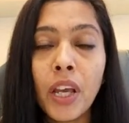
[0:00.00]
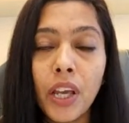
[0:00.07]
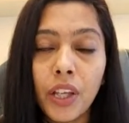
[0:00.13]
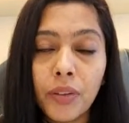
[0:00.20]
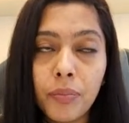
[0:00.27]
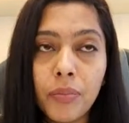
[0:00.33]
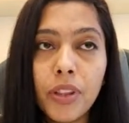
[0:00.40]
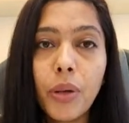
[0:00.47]

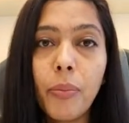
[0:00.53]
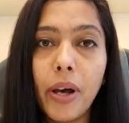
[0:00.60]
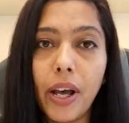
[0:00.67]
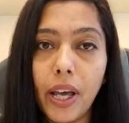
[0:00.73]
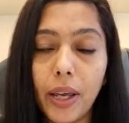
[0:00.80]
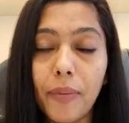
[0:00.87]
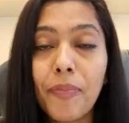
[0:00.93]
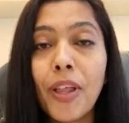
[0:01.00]
in
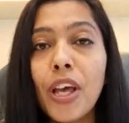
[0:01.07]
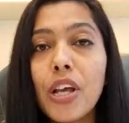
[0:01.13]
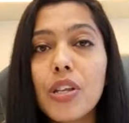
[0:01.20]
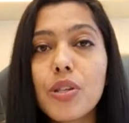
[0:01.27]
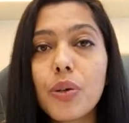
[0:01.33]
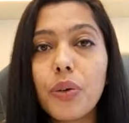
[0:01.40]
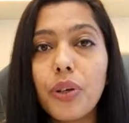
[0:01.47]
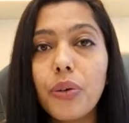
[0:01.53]
Dubai,
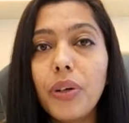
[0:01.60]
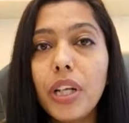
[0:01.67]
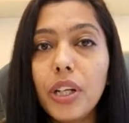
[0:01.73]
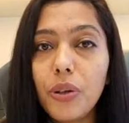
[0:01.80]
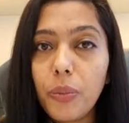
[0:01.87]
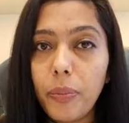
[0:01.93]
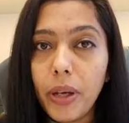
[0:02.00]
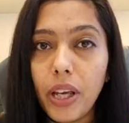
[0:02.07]
so you
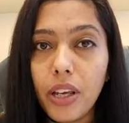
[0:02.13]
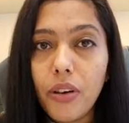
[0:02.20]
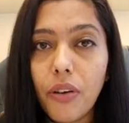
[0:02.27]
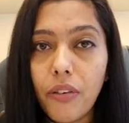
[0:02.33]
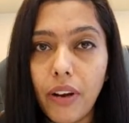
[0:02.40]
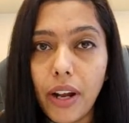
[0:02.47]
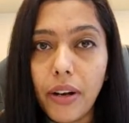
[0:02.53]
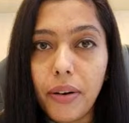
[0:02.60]
need to pay
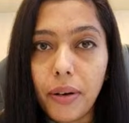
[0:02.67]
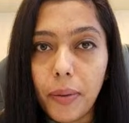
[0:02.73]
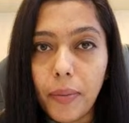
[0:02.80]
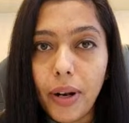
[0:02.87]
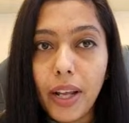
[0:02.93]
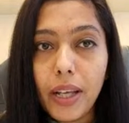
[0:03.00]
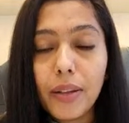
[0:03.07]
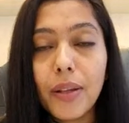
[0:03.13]
your rent,
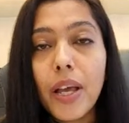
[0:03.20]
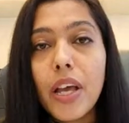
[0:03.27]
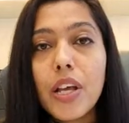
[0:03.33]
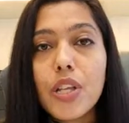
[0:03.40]
right?